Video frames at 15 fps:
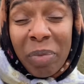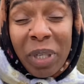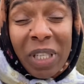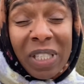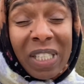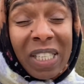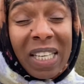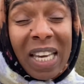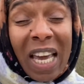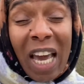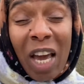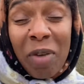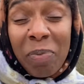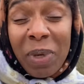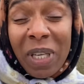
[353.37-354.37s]
because it
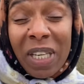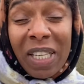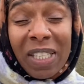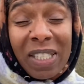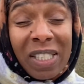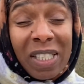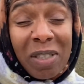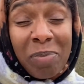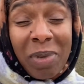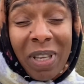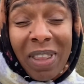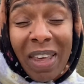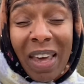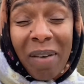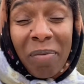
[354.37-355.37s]
can't be easy to be
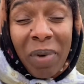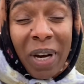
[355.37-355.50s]
them